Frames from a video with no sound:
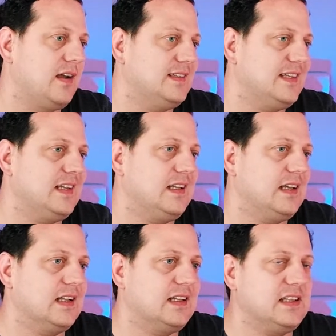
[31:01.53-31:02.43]

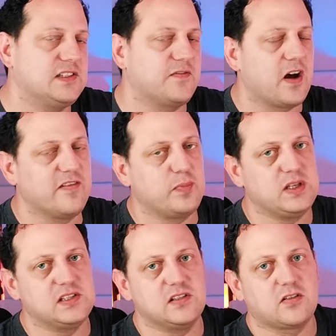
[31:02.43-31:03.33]
ideally at least 5
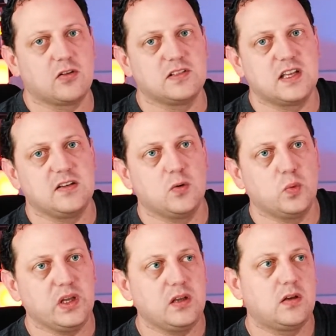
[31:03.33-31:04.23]
pieces of content a
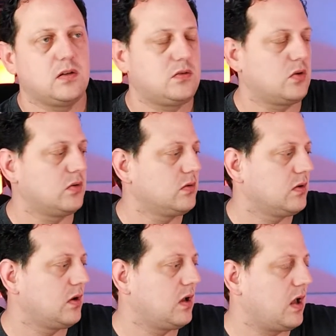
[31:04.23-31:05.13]
week done
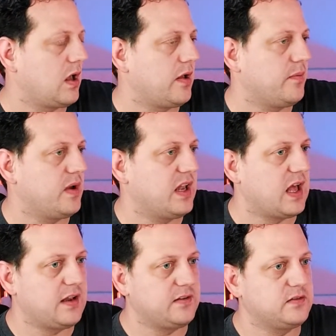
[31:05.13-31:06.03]
and
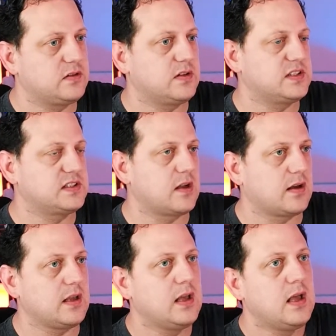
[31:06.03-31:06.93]
added to the
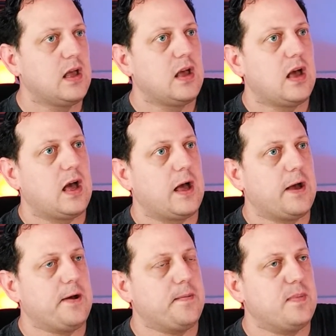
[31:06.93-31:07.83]
site.
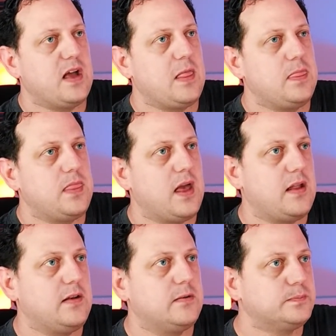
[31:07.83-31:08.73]
And
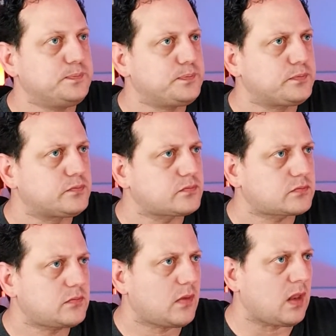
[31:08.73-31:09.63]
then
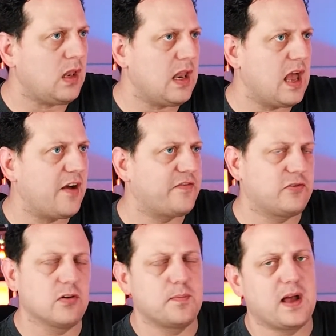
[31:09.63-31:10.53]

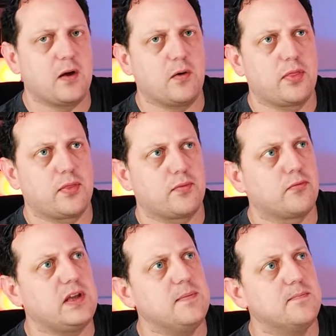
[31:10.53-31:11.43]
after about
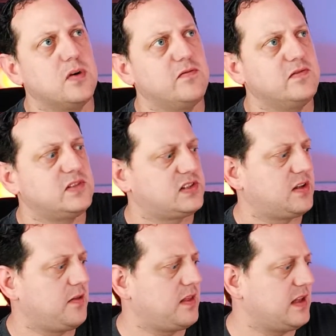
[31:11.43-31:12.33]
3 months,
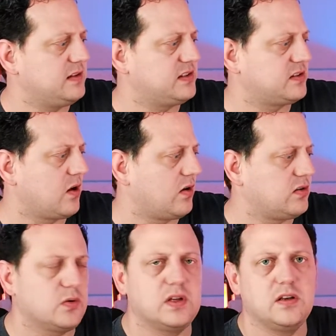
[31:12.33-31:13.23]
and then start
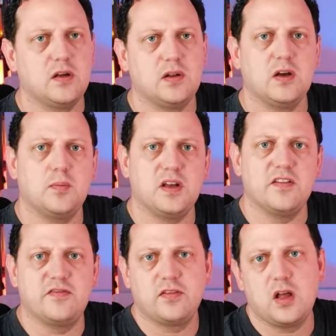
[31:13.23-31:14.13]
doing a little bit
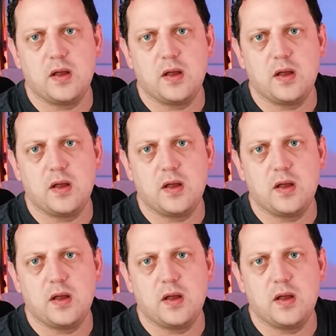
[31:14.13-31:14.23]
of